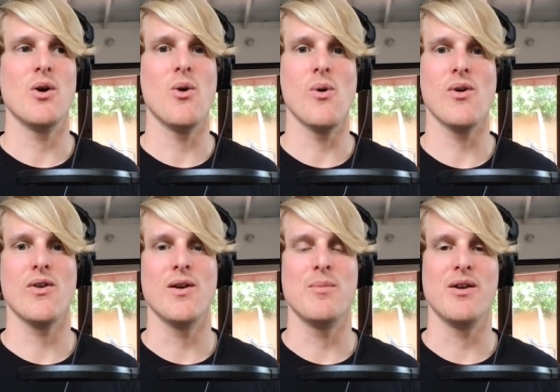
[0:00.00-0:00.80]

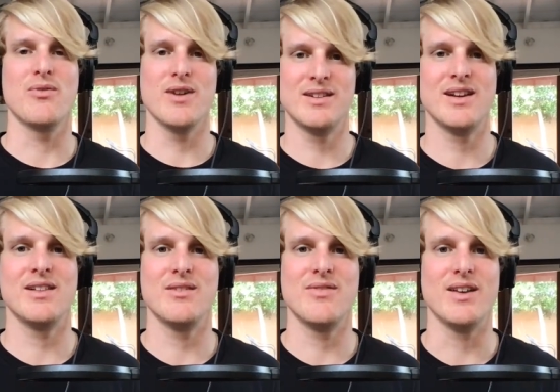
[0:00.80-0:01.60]
orb of retail
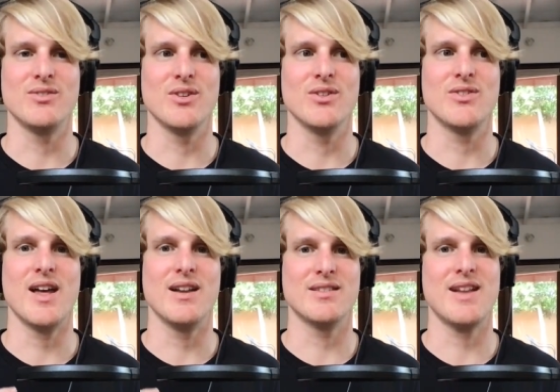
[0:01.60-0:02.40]
investors
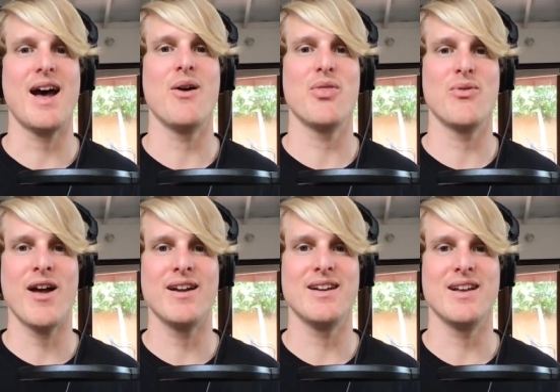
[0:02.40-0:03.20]
that is now
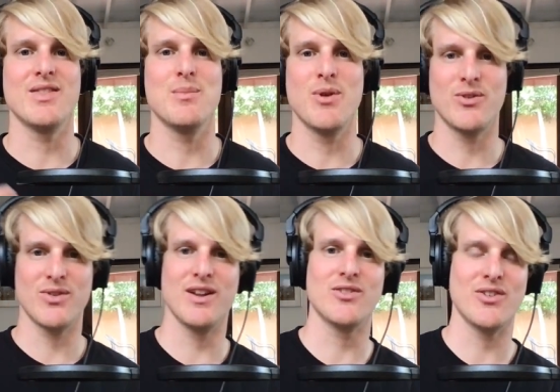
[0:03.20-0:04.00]
threatening the more
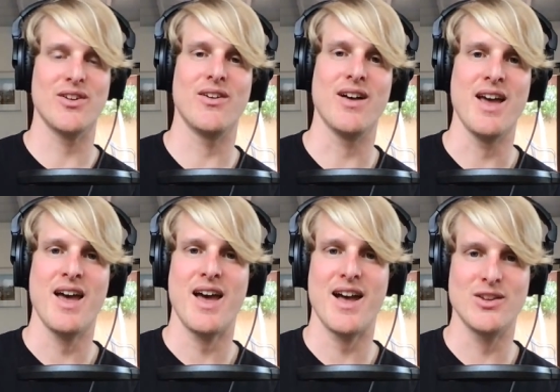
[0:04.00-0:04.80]
traditional
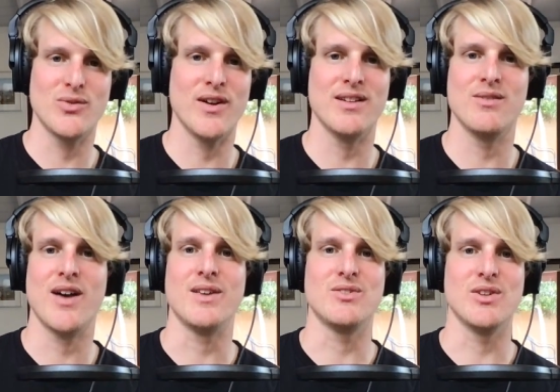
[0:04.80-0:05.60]
hedge fund
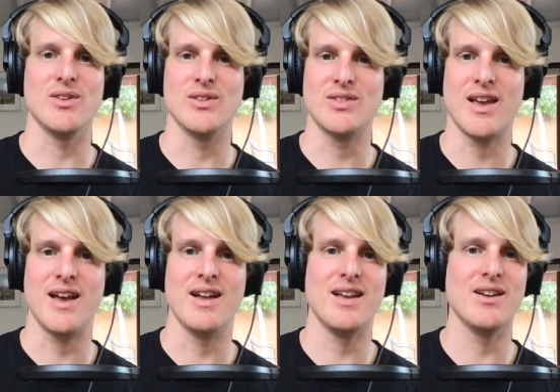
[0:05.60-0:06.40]
investors
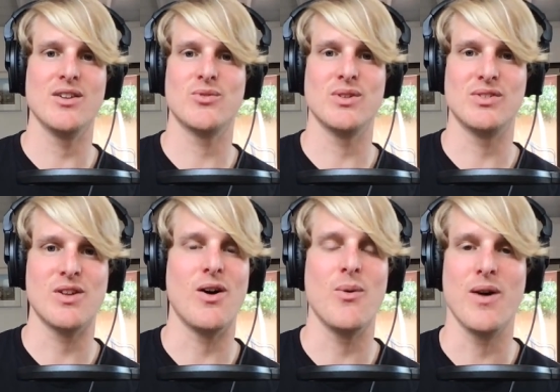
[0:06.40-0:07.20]
and industry
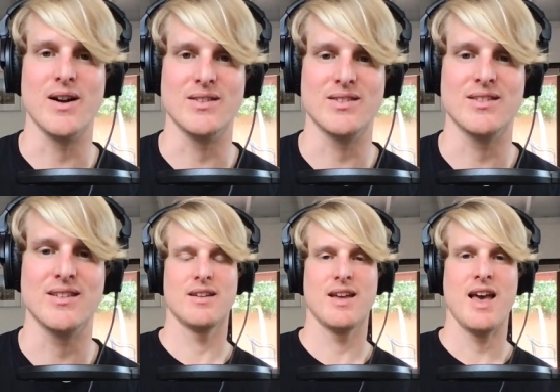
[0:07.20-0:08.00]
stalwarts.
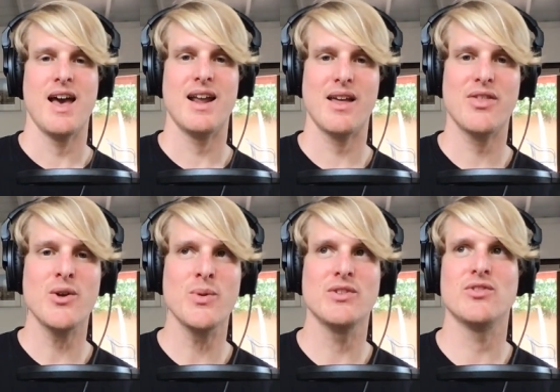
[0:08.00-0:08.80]
And I
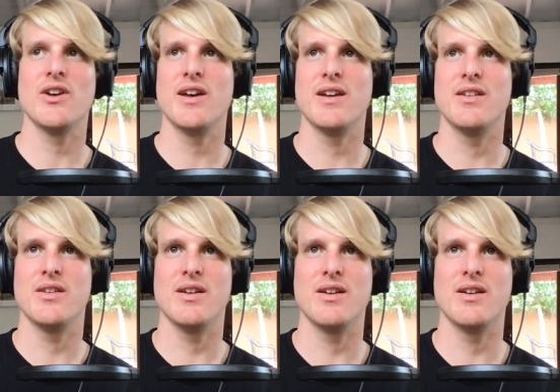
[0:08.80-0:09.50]
think we should